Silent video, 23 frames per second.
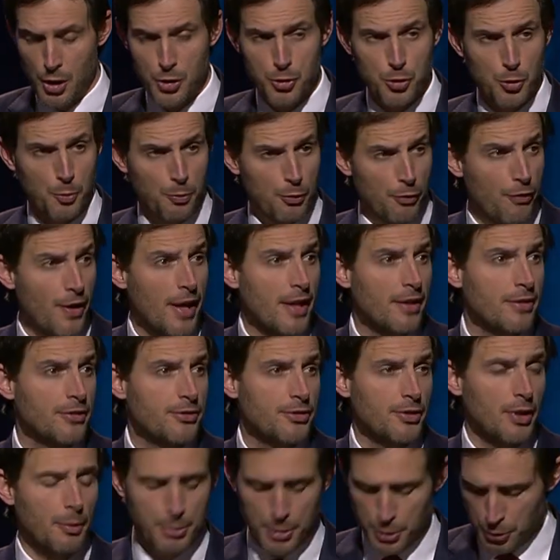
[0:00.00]
To prevent
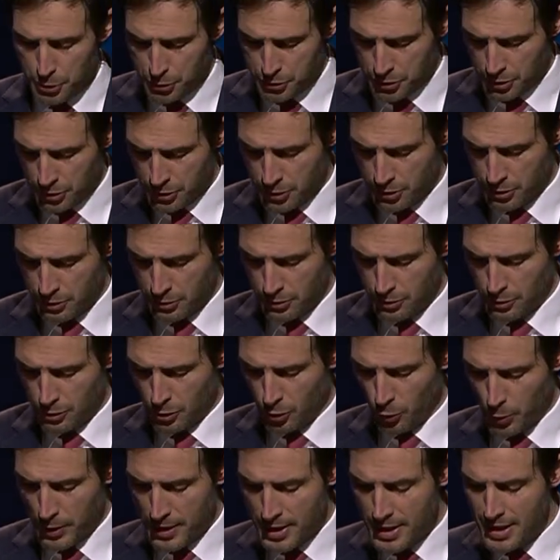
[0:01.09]
abuses,
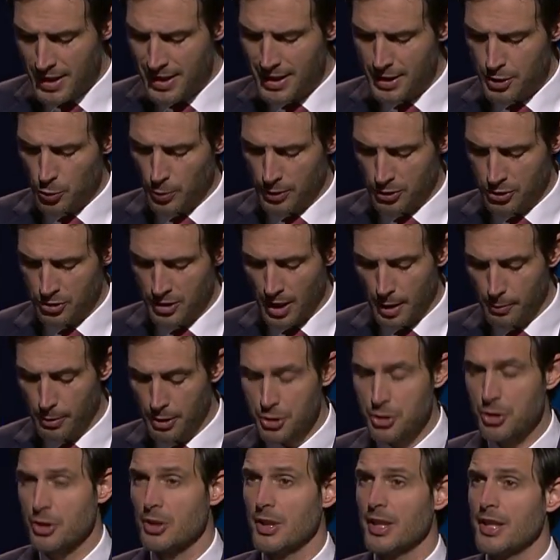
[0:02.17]
we need to
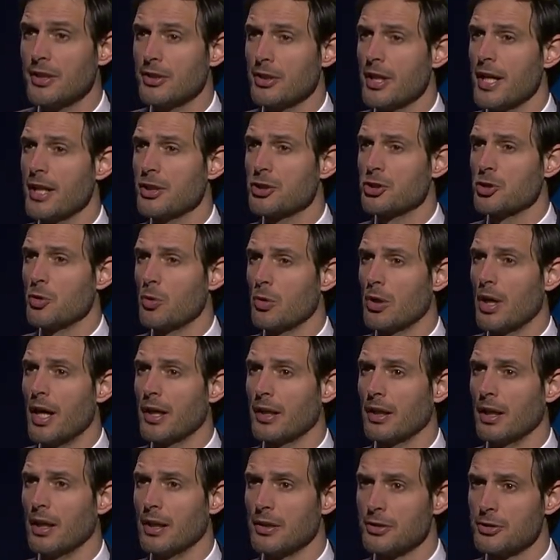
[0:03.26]
establish international
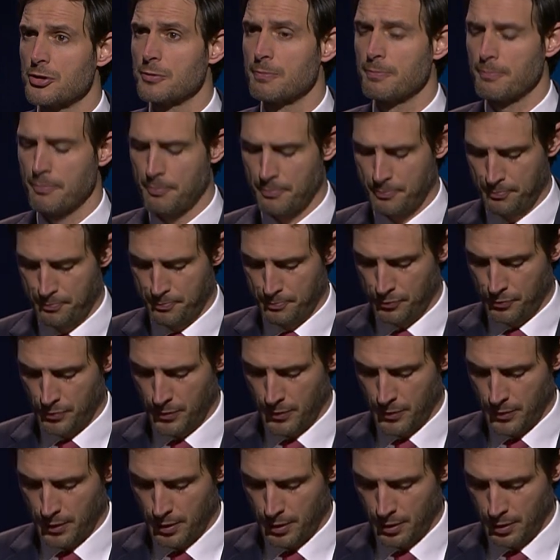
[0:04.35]
guidelines.
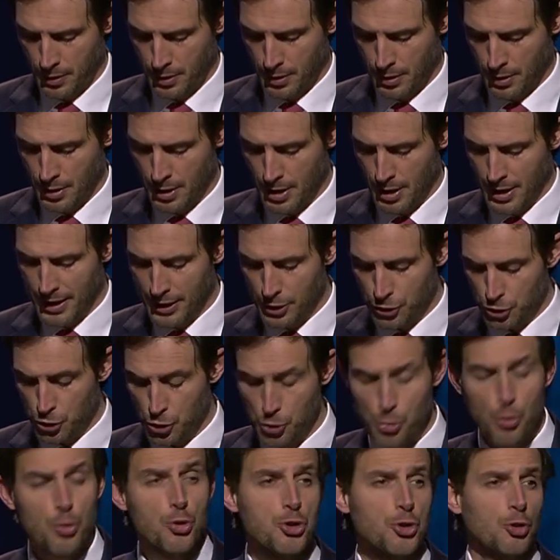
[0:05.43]
It is
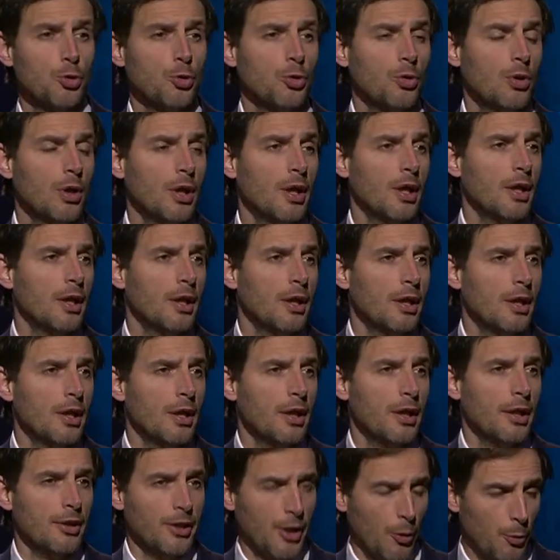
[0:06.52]
crucial
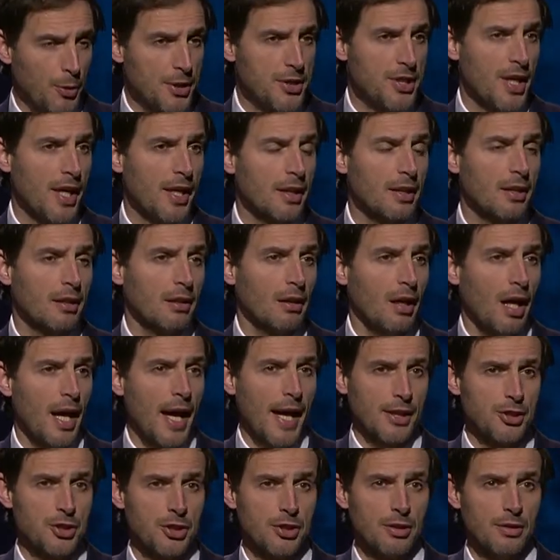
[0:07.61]
that we take
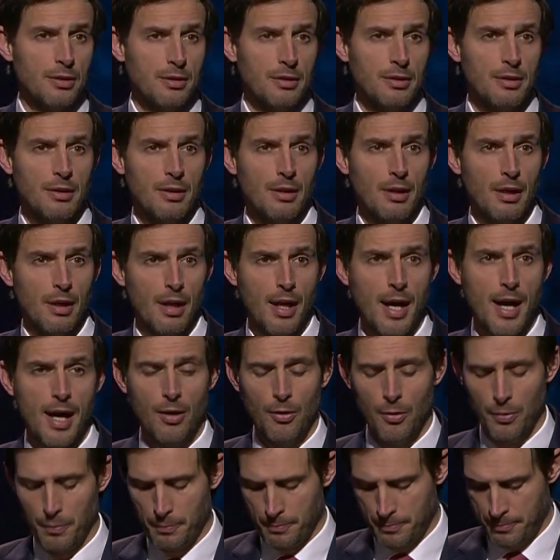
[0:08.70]
action
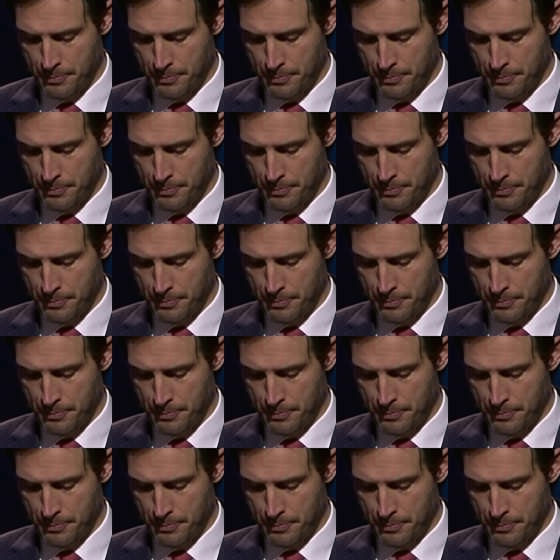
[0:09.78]
now.